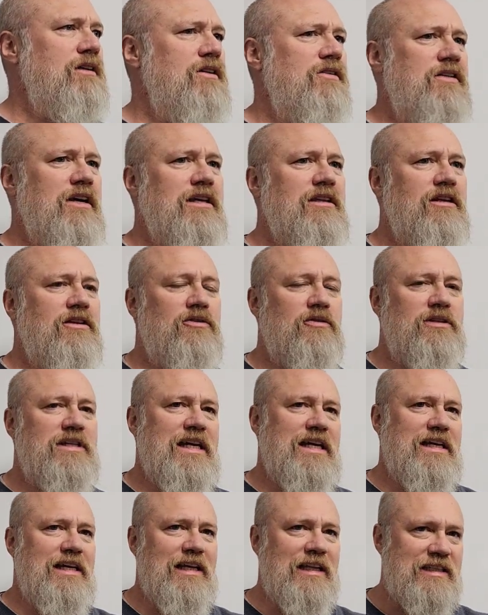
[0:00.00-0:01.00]
and the thing that they're
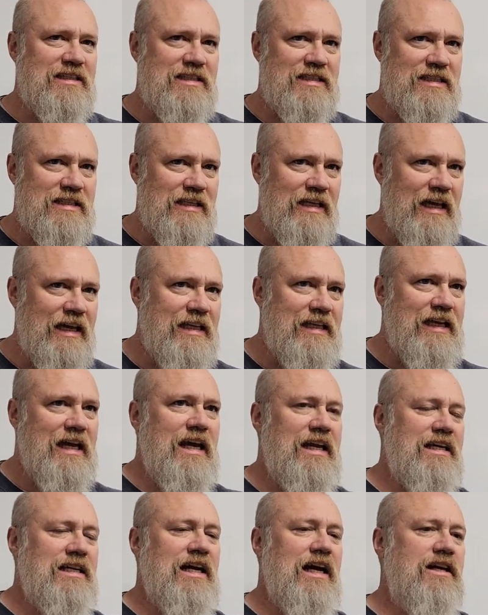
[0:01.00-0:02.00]
taking slightly
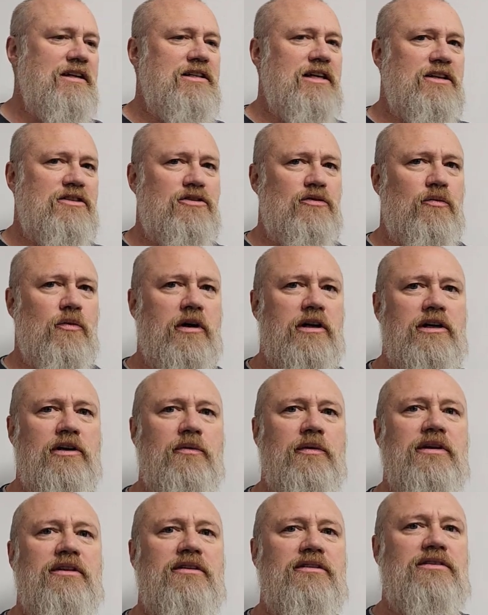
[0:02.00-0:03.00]
out of context and
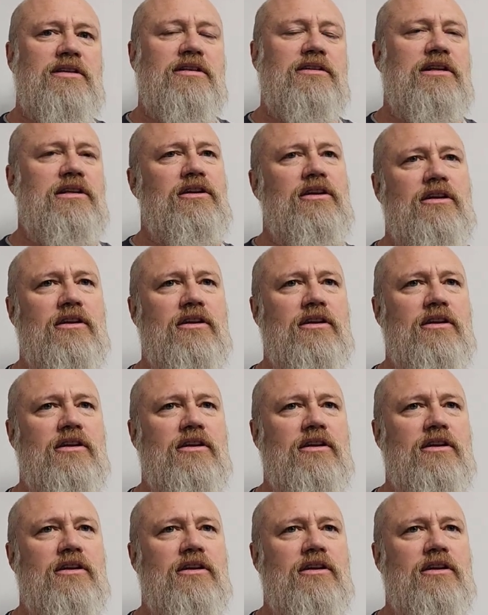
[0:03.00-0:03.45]
running with is that